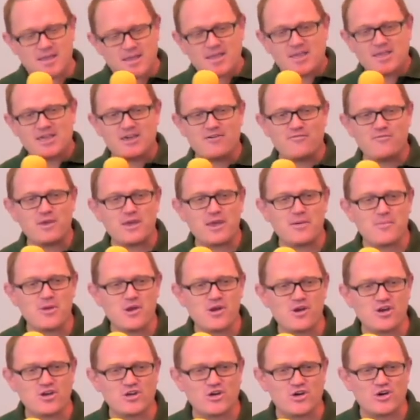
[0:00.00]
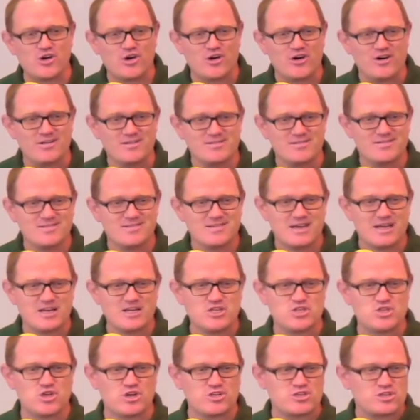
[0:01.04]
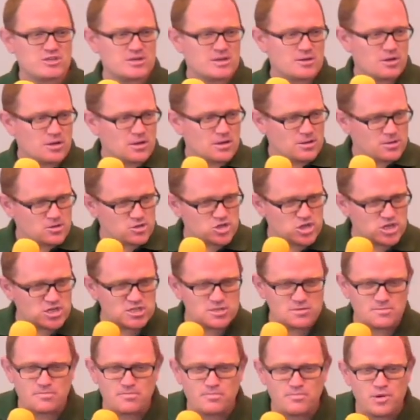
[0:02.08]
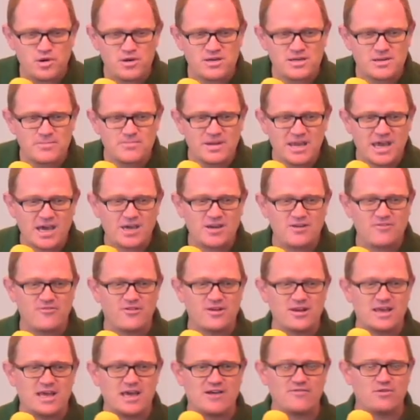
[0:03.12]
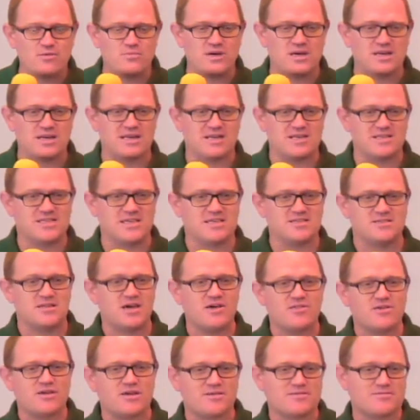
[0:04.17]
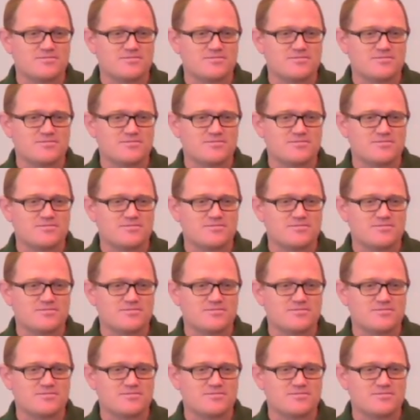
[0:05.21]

Give me a miracle. And he starts just putting him down in front of everybody. He says nothing.